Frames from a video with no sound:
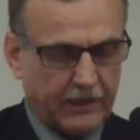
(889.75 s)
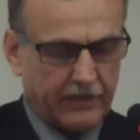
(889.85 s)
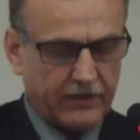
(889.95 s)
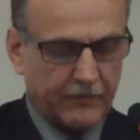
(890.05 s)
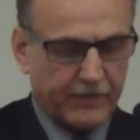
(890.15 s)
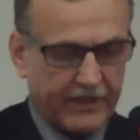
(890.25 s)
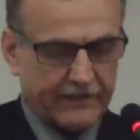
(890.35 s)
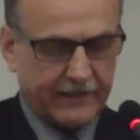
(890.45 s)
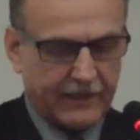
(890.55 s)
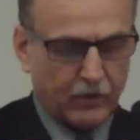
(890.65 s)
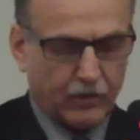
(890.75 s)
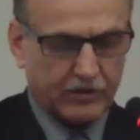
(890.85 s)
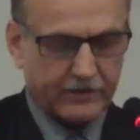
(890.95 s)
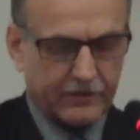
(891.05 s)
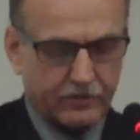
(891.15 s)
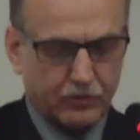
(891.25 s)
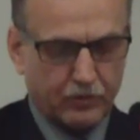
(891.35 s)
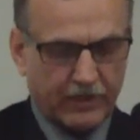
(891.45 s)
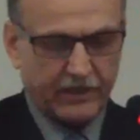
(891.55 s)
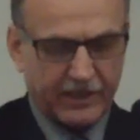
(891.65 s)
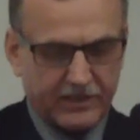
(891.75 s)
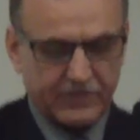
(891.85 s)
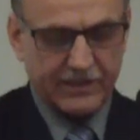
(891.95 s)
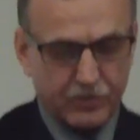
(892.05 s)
either buried in order to enrich the